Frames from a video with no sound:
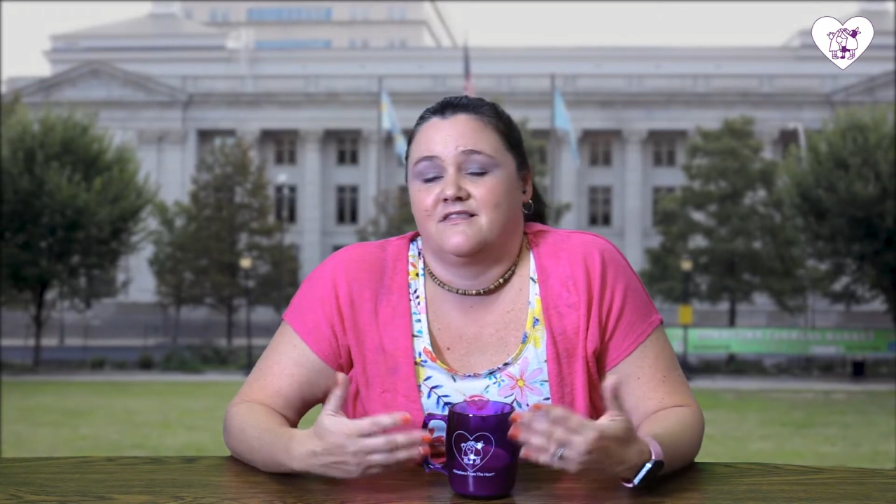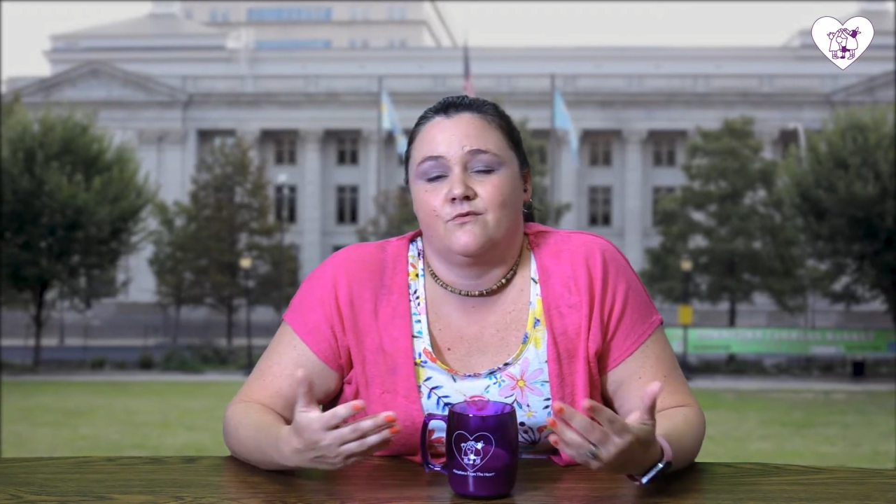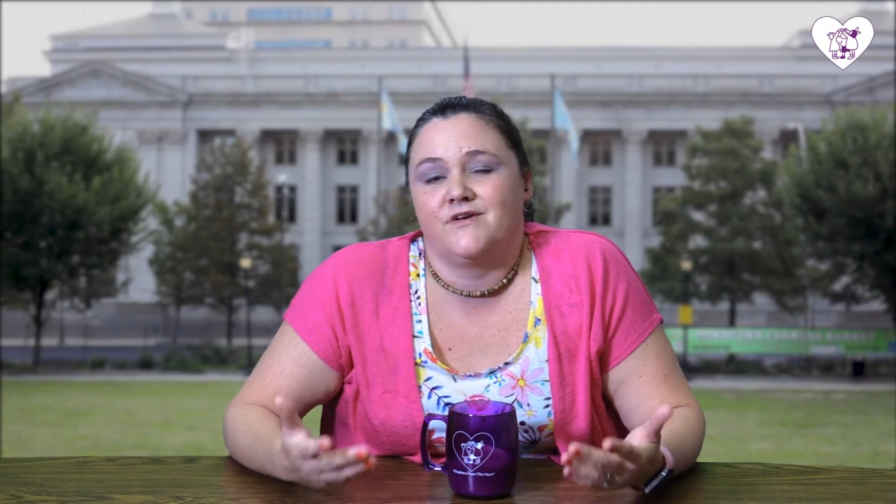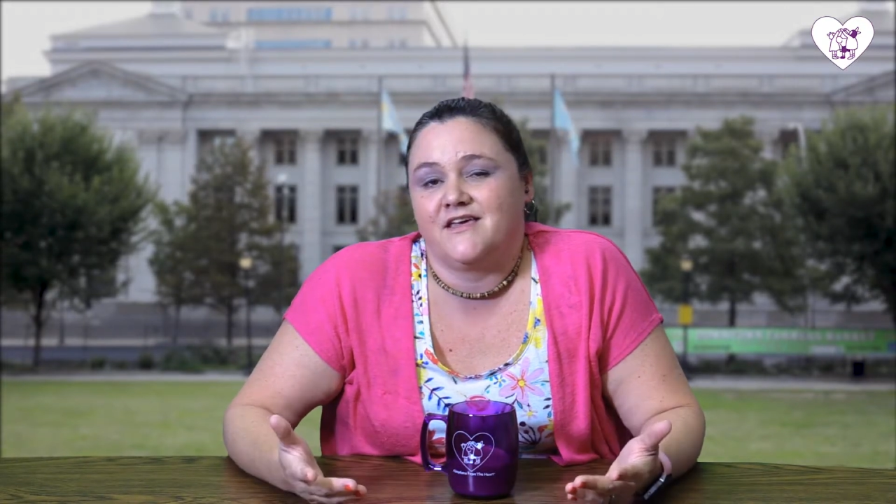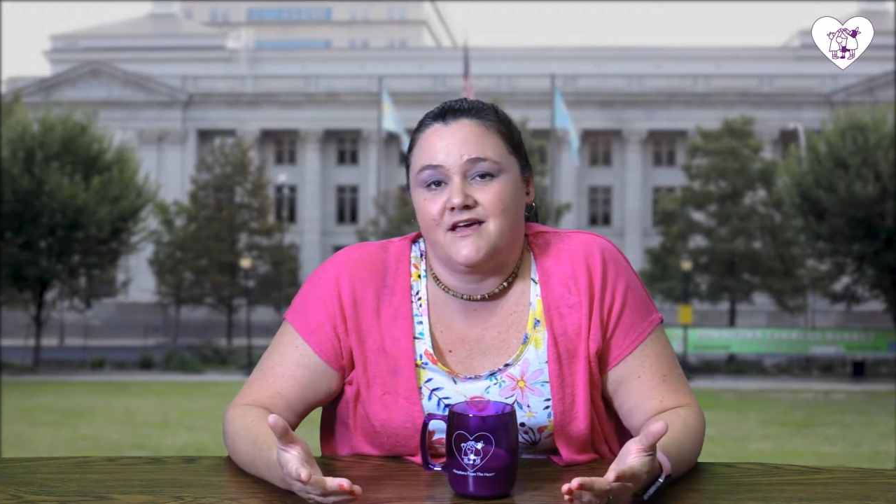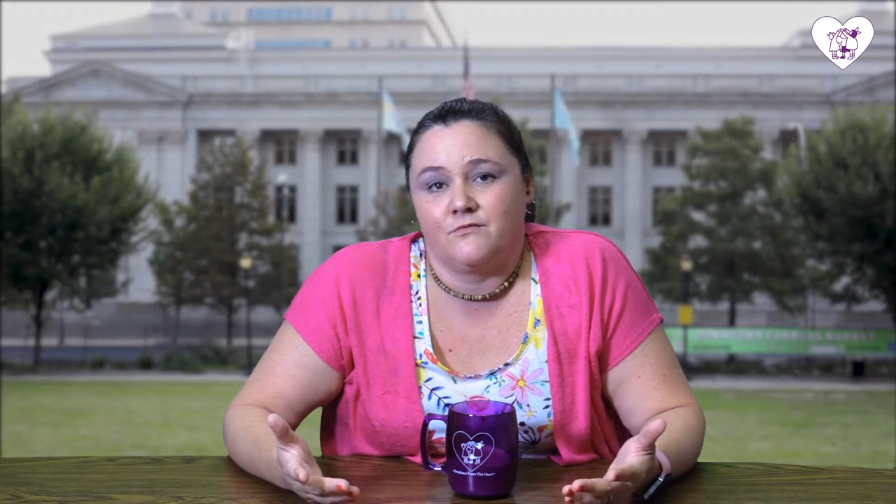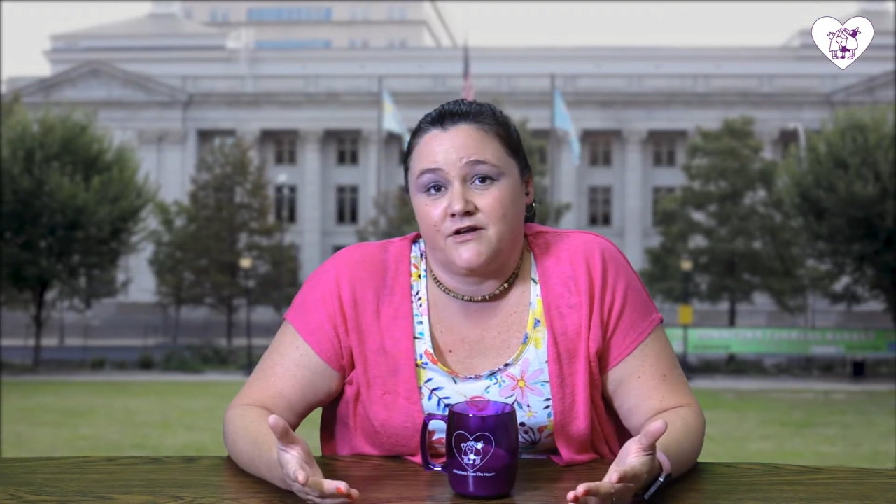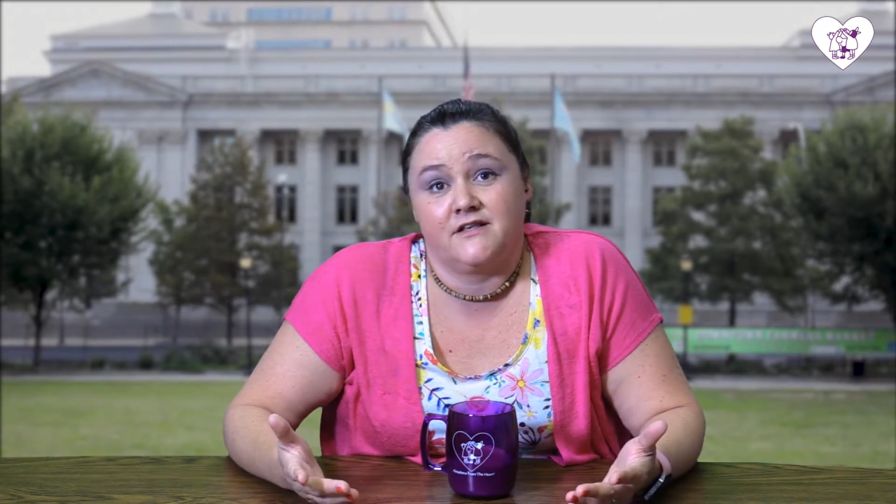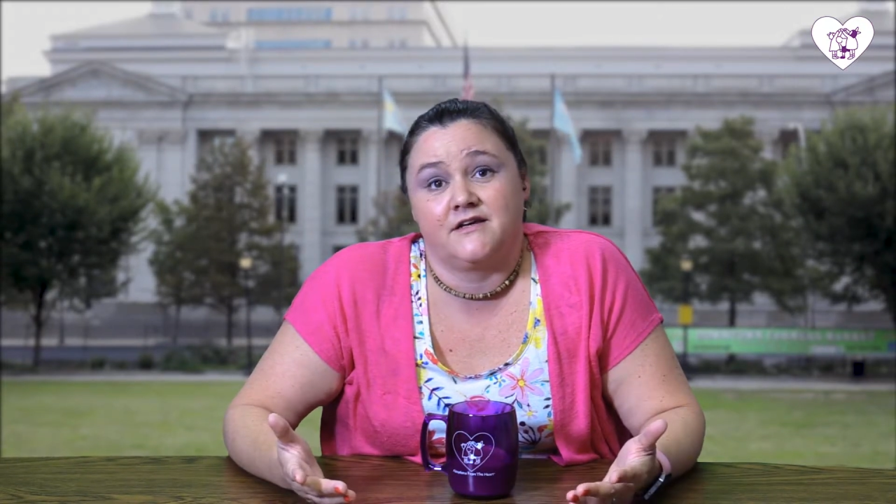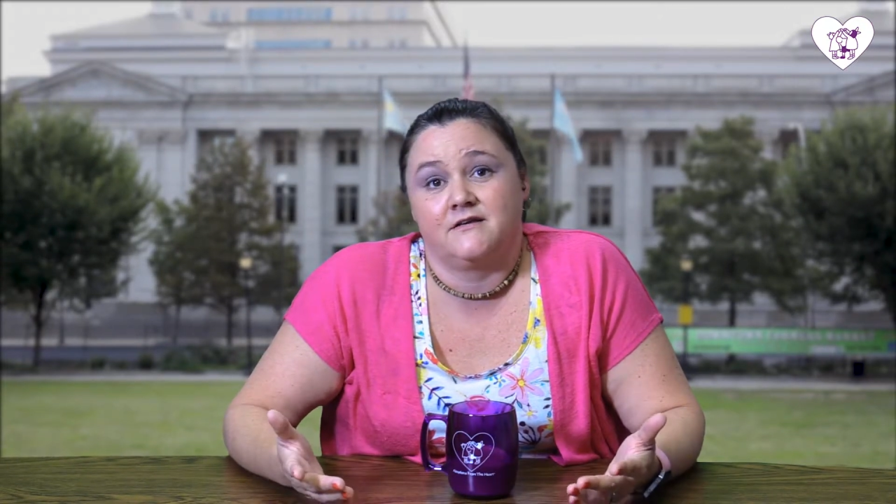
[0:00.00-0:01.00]
that we can't
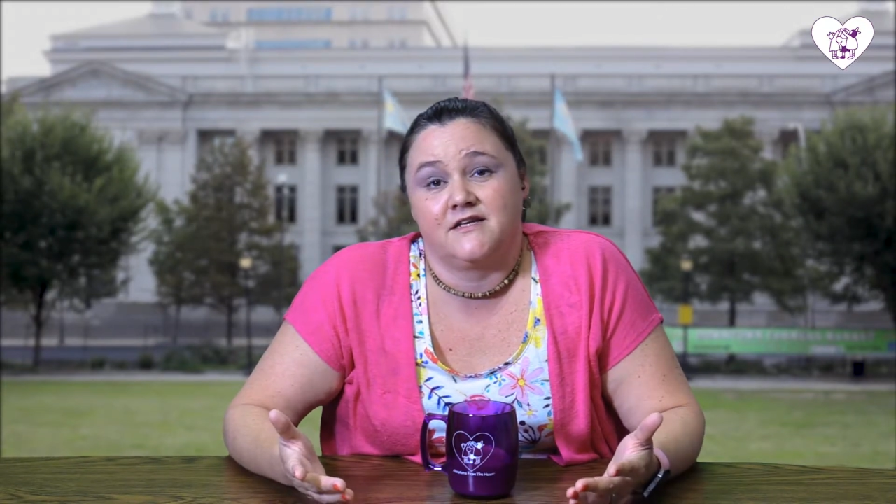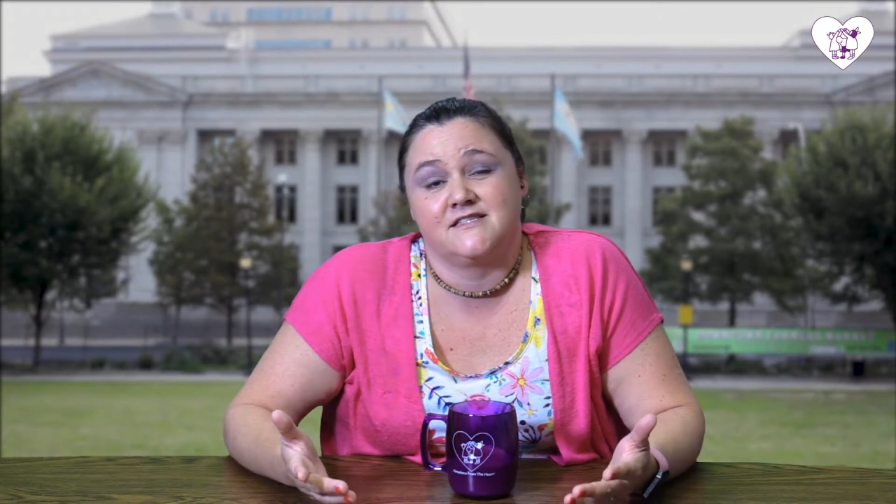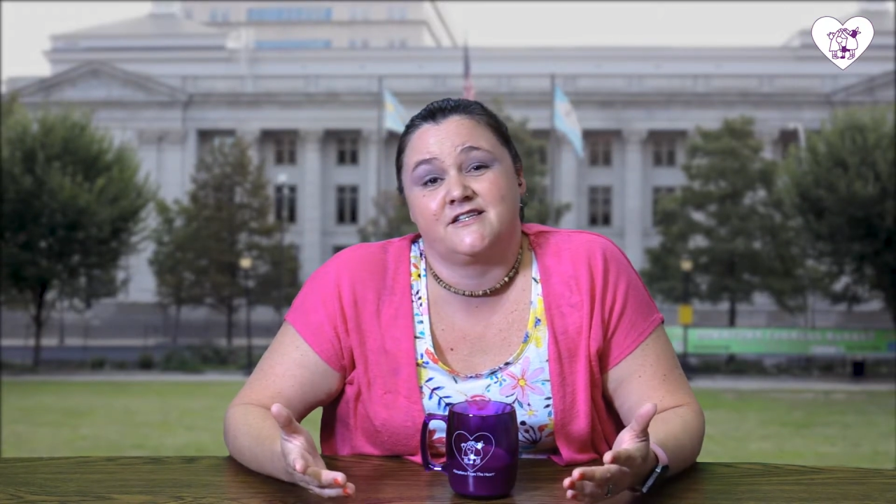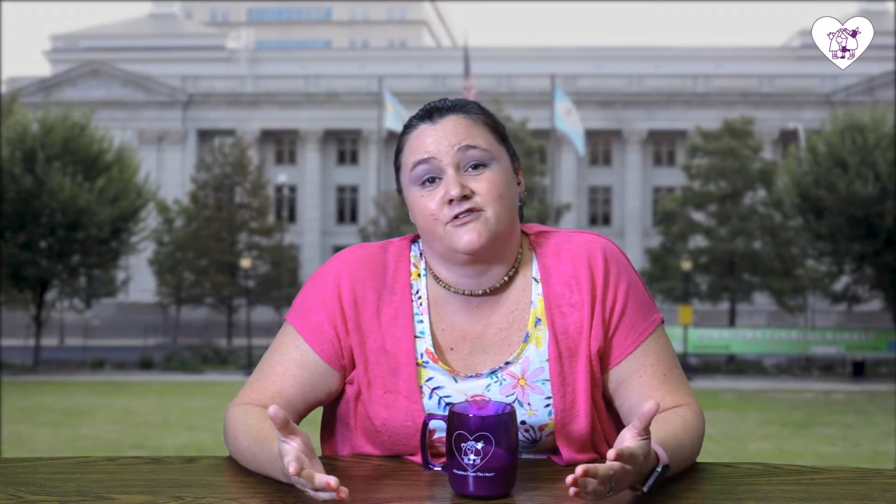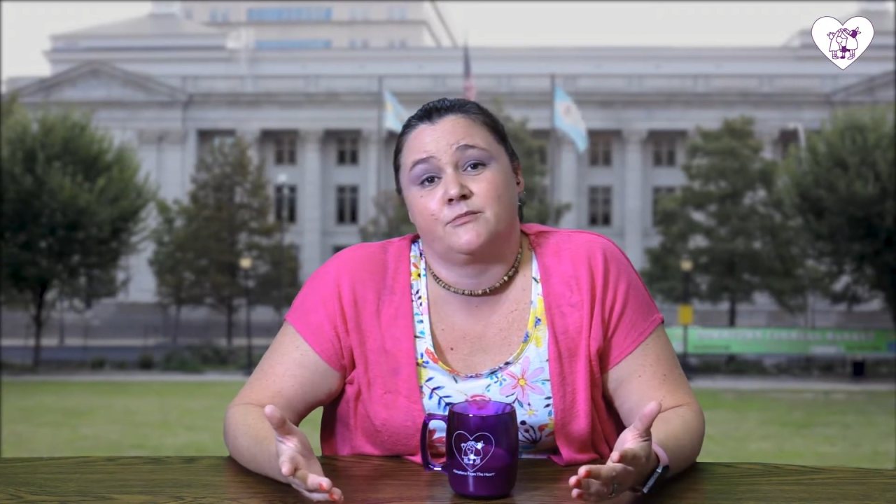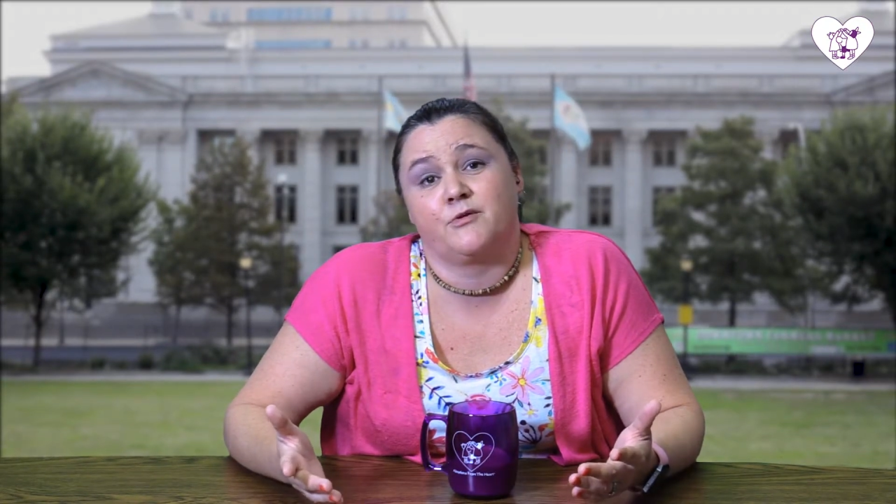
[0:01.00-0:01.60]
really necessarily